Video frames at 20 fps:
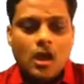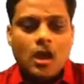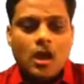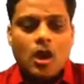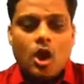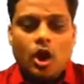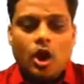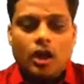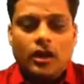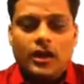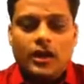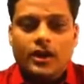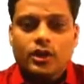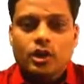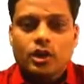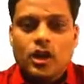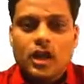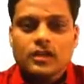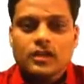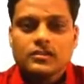All right,
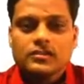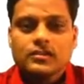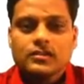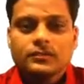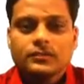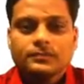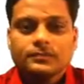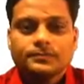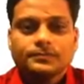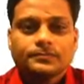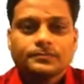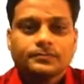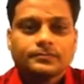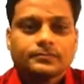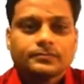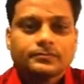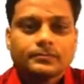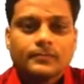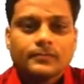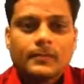your answer?
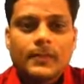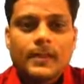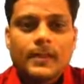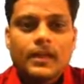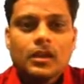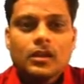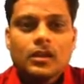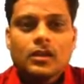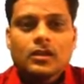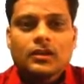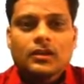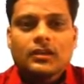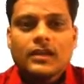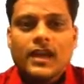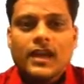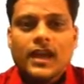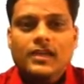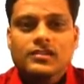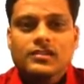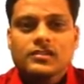
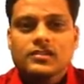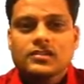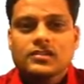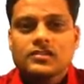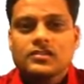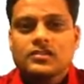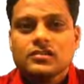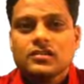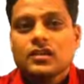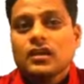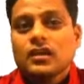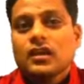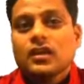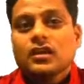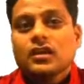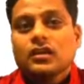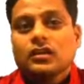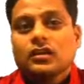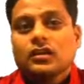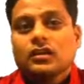Yes.
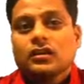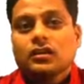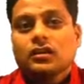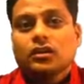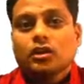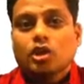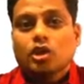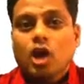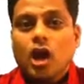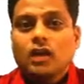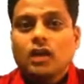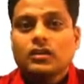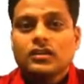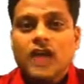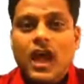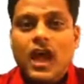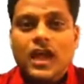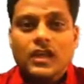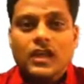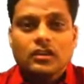Not
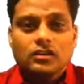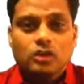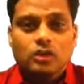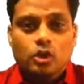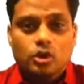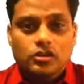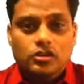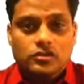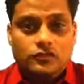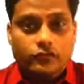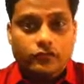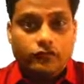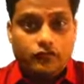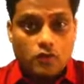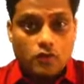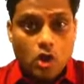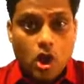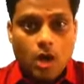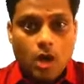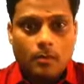diagnosed
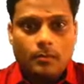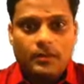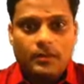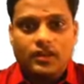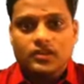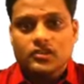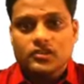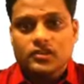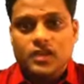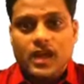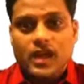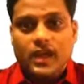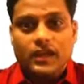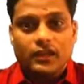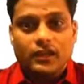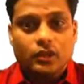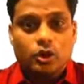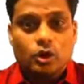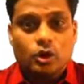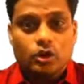from, it's
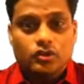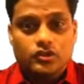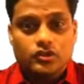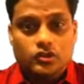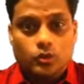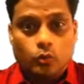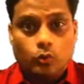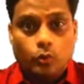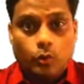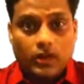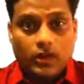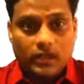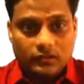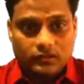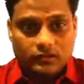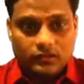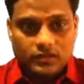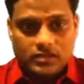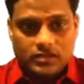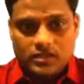diagnosed with.
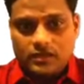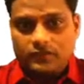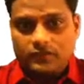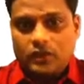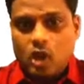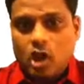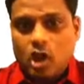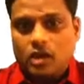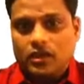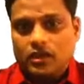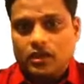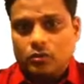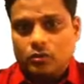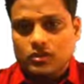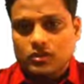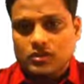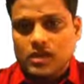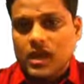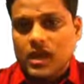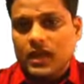Stephen Hawking
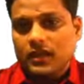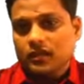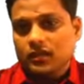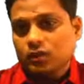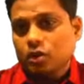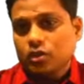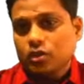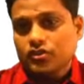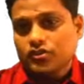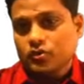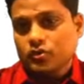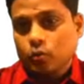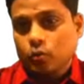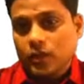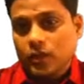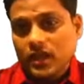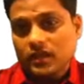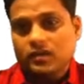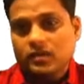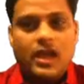was diagnosed
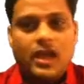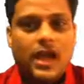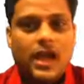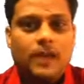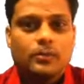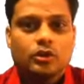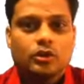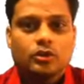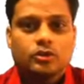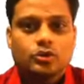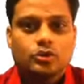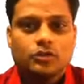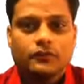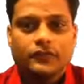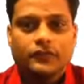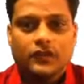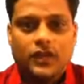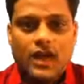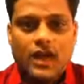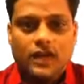with
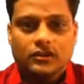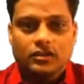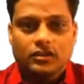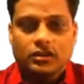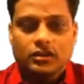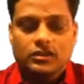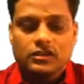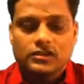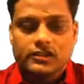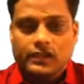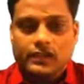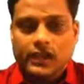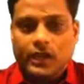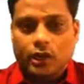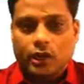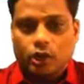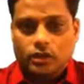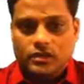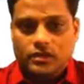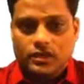amyotrophic lateral
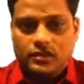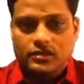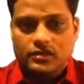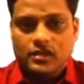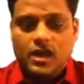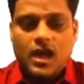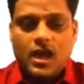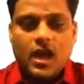sclerosis.